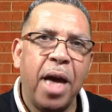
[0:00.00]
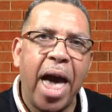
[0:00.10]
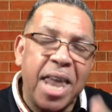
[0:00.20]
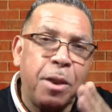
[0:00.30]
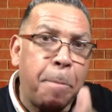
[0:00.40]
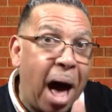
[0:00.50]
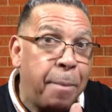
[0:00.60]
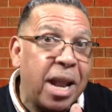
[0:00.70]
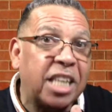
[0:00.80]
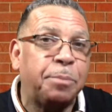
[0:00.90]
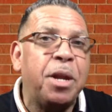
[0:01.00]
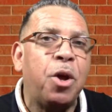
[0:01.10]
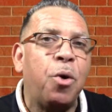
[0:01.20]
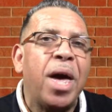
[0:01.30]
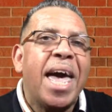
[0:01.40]
And the Bible lets me
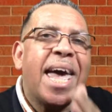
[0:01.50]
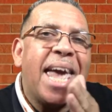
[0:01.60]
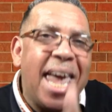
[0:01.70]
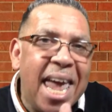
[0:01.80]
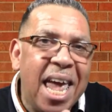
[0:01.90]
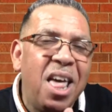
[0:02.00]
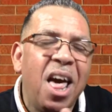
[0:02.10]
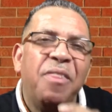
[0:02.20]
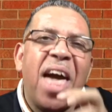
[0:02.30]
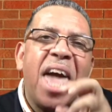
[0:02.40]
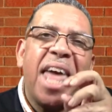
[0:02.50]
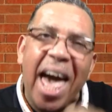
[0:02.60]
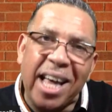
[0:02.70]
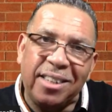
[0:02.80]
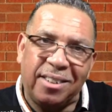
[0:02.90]
know he that
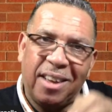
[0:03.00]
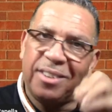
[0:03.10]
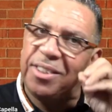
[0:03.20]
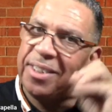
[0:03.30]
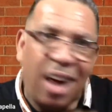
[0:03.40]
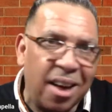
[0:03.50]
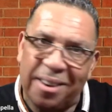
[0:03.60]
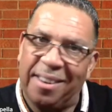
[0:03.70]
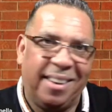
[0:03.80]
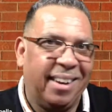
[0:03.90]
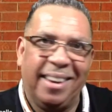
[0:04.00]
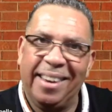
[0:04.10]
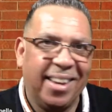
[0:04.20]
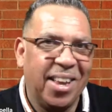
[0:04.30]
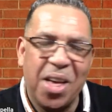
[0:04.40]
has the Son
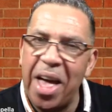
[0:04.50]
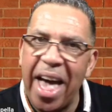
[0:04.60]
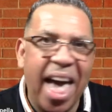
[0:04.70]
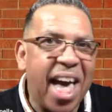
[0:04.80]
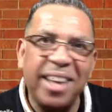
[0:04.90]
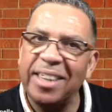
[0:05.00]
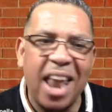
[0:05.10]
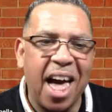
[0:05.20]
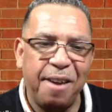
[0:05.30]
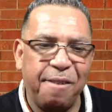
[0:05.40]
has life.